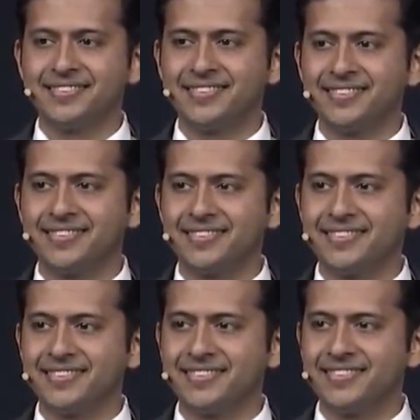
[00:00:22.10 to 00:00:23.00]

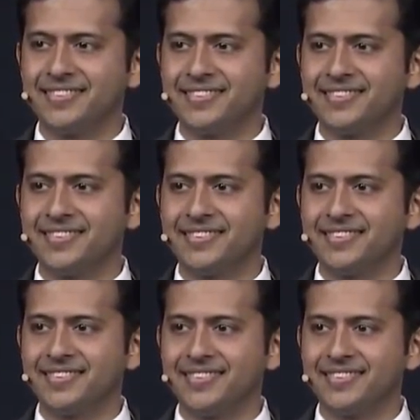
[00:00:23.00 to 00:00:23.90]

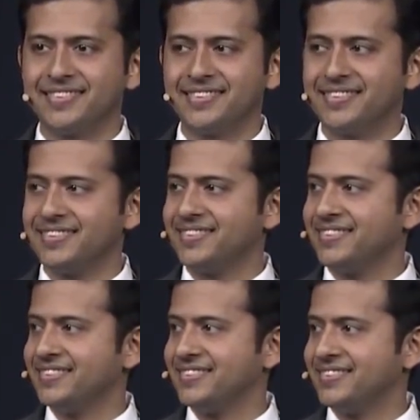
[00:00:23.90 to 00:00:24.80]

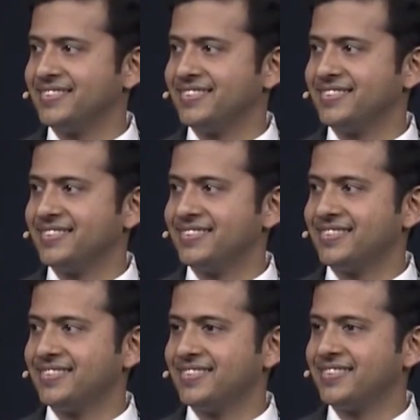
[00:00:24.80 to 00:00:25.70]

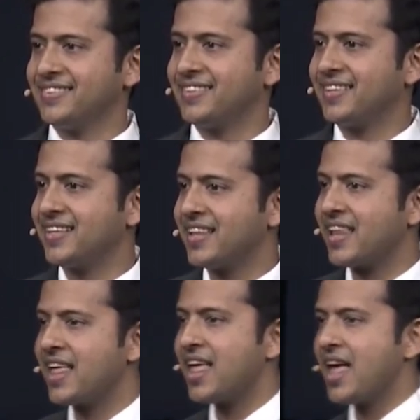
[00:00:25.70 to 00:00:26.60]

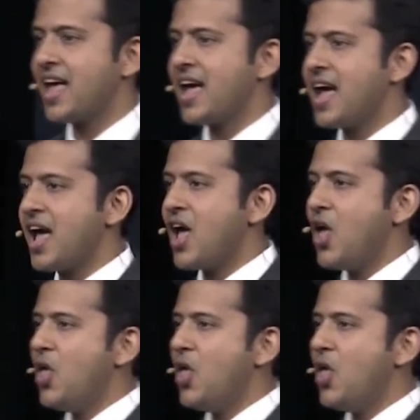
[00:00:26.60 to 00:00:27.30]
(silence)